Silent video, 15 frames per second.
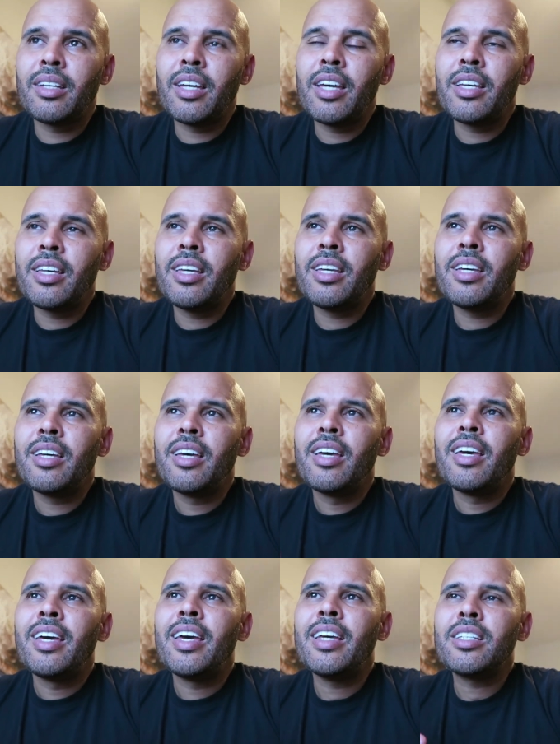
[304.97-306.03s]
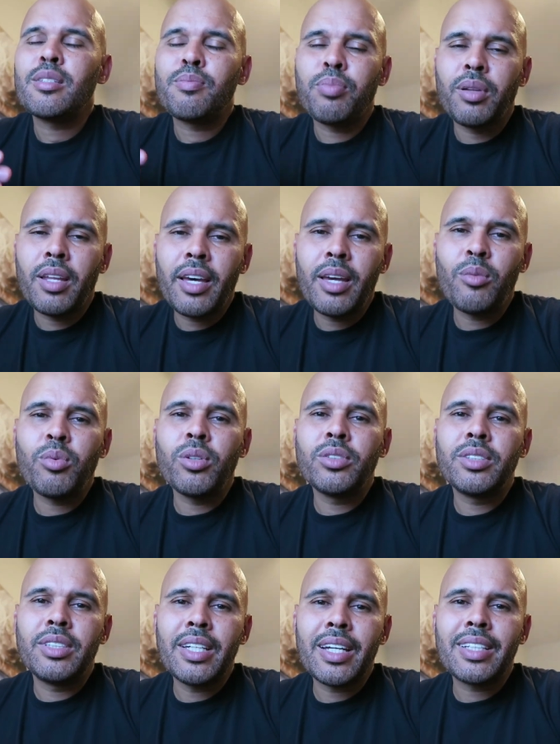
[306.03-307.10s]
his, his play will
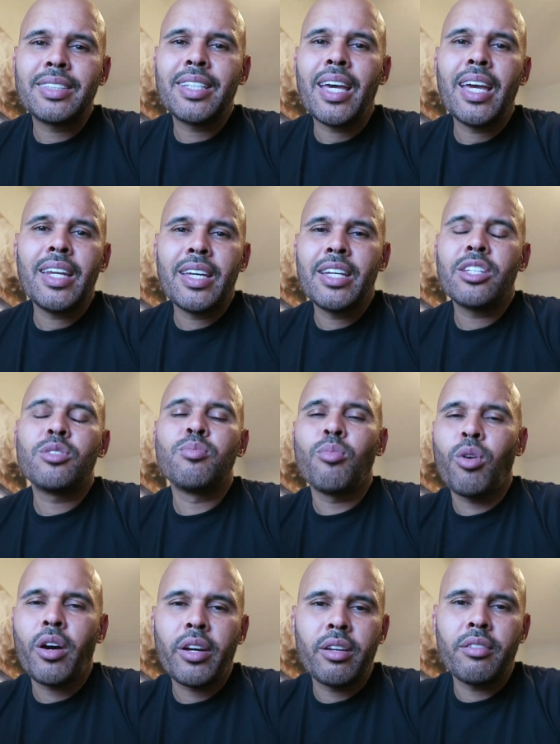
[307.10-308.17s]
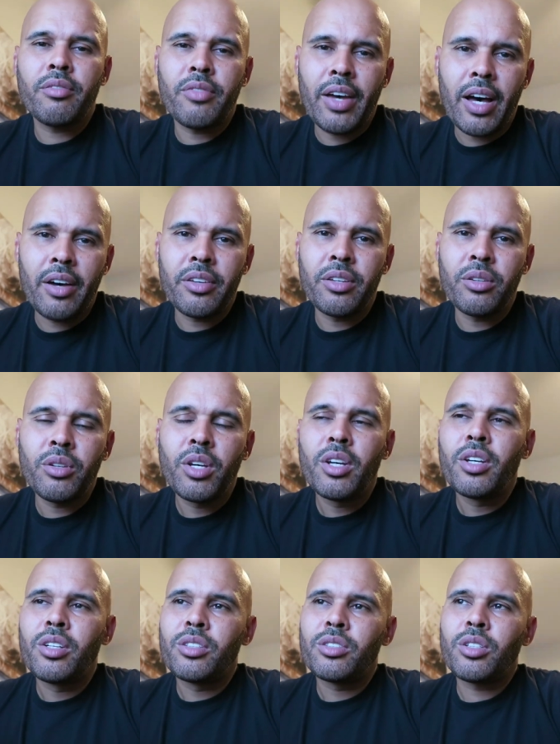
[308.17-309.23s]
dictate his market value.
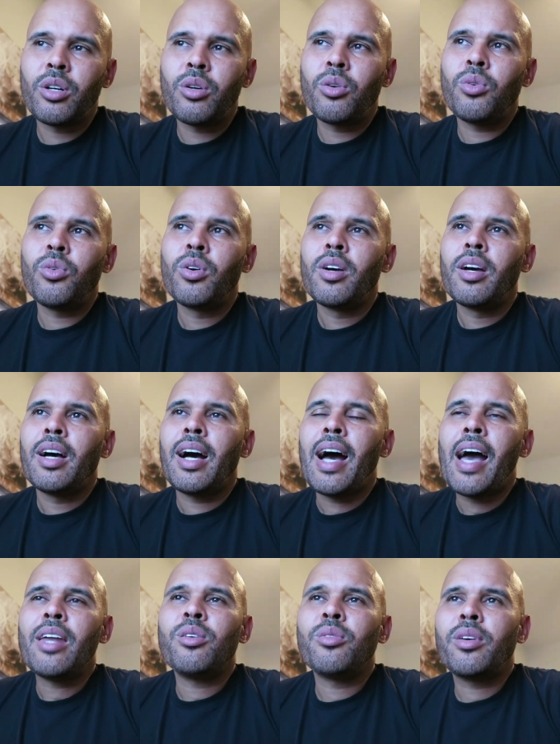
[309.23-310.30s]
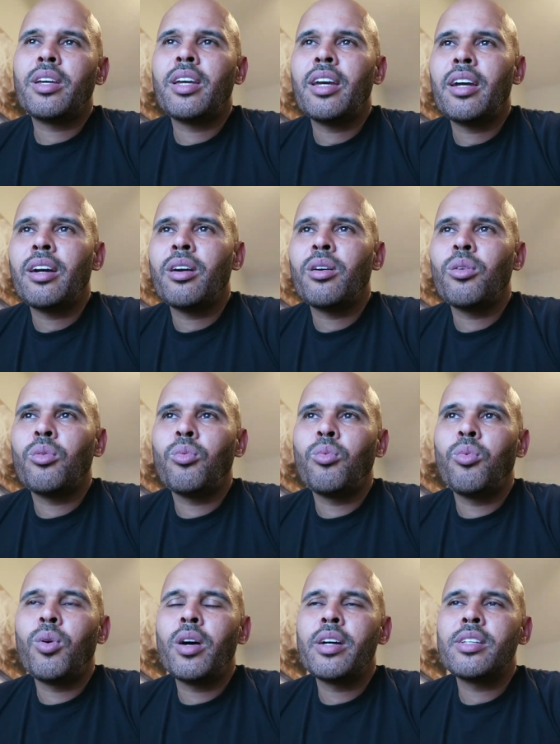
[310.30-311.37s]
So I don't care
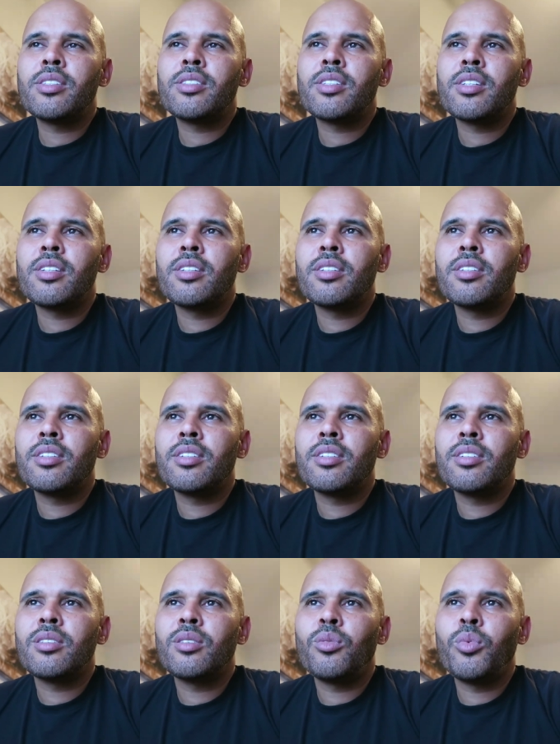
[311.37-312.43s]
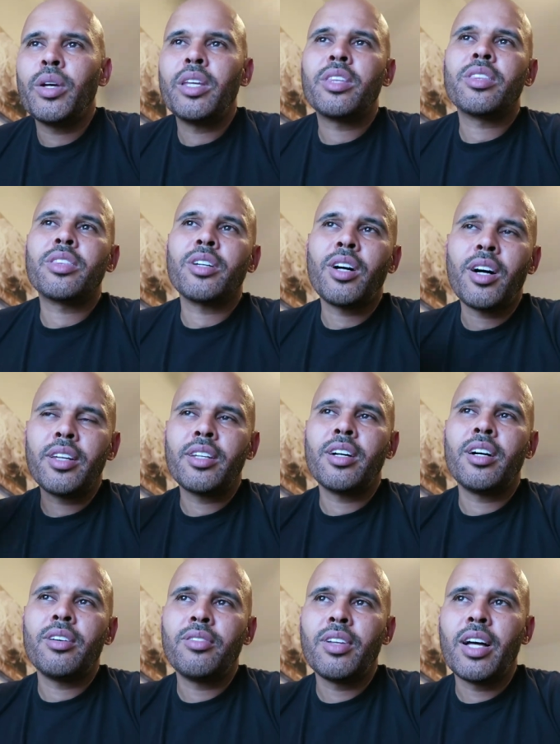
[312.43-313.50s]
what we thought
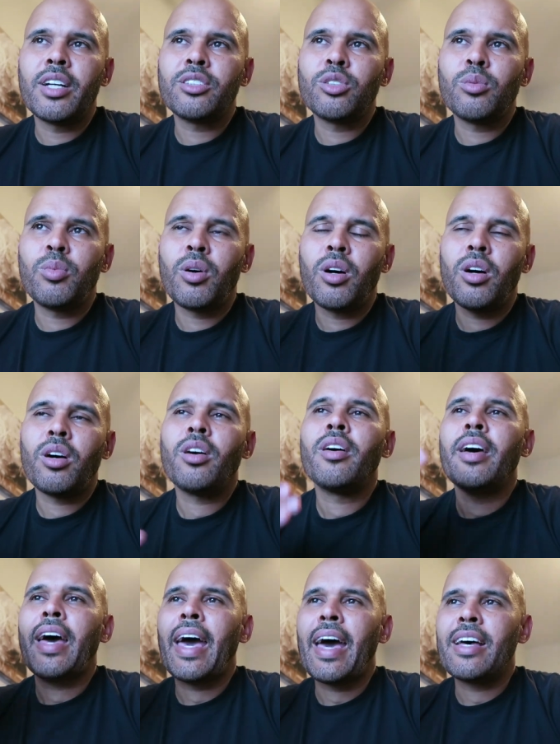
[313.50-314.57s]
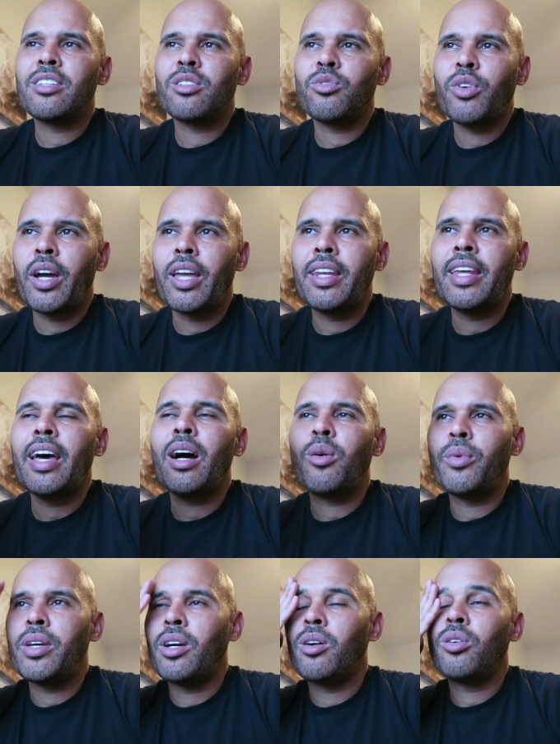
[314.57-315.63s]
of Lonzo Ball as of right now.
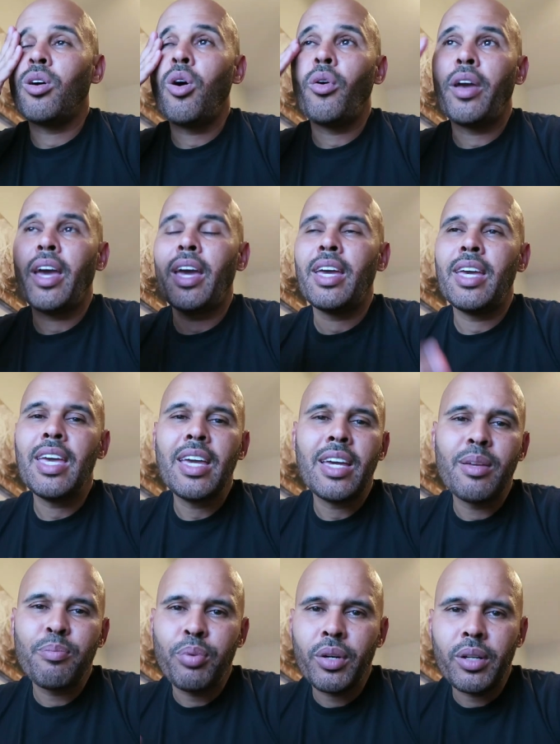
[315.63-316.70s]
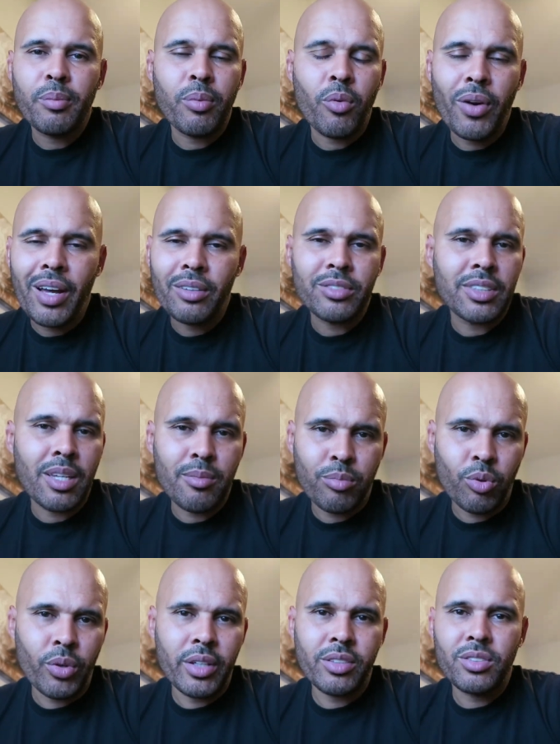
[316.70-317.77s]
We go, okay, he can put up around 10
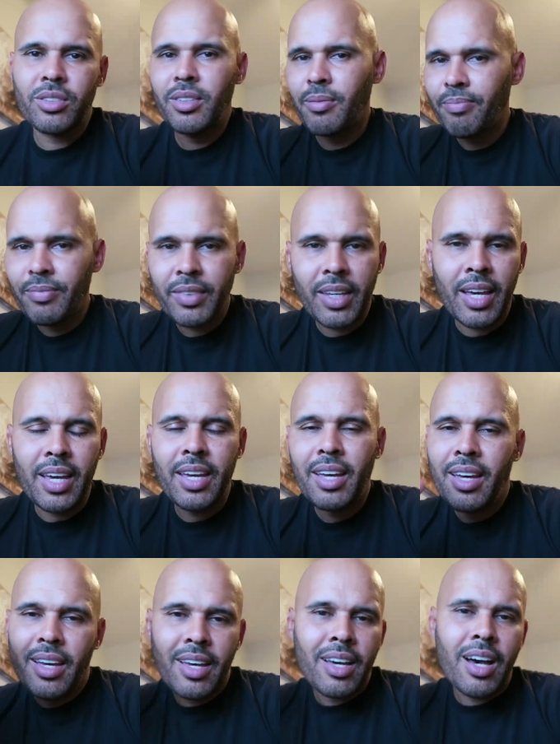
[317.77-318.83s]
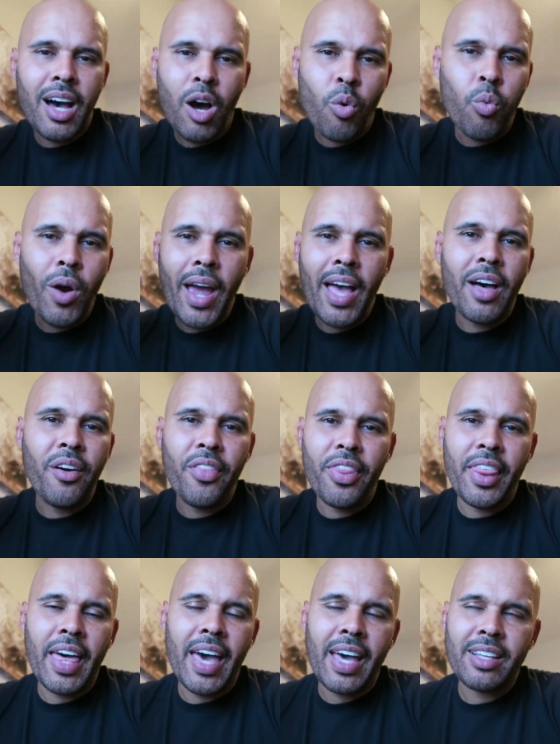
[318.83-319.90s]
points. Okay,
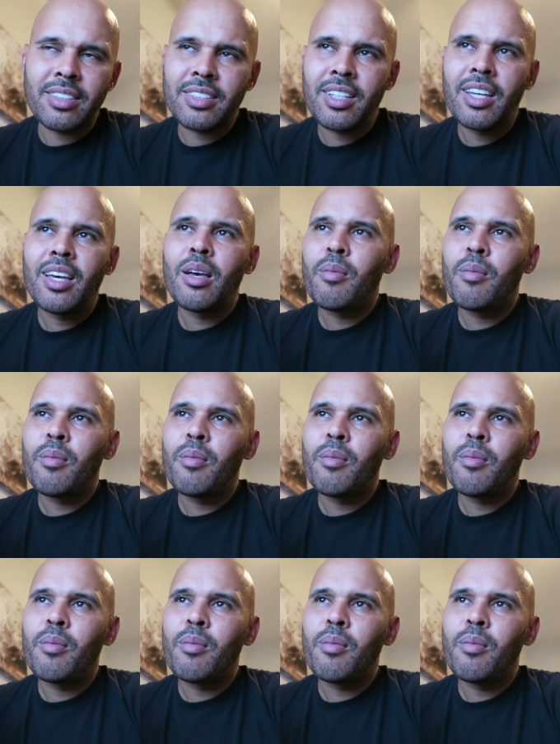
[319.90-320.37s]
around that.